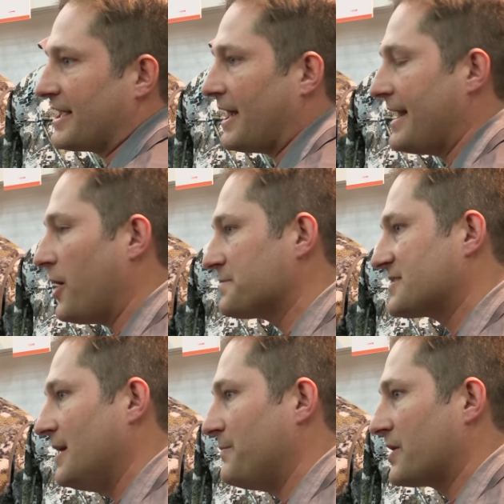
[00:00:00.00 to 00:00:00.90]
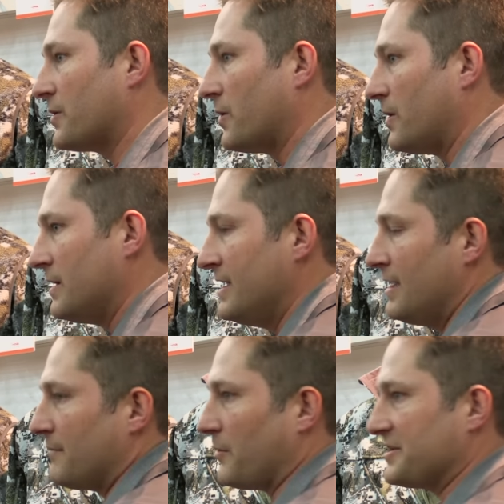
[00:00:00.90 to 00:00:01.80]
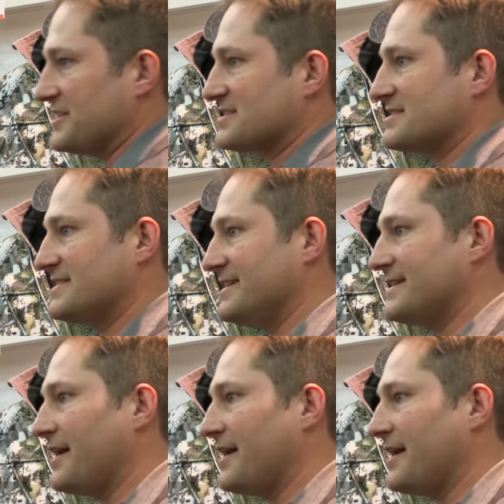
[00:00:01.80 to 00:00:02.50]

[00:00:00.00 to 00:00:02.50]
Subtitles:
it kind of helps keep you cool. But when you sit